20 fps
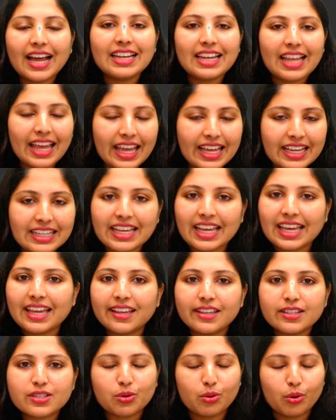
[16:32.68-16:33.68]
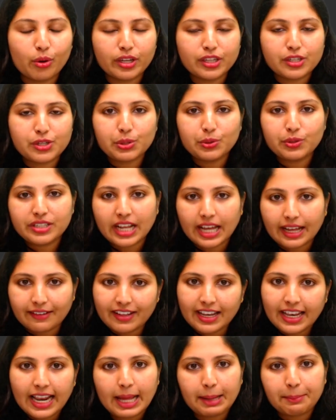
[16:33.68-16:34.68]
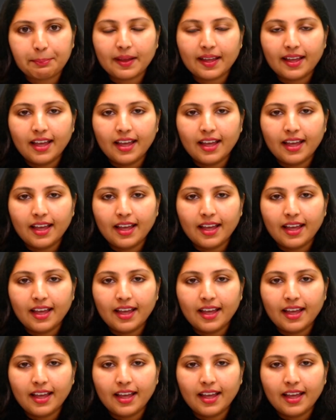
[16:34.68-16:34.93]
egg is going to develop.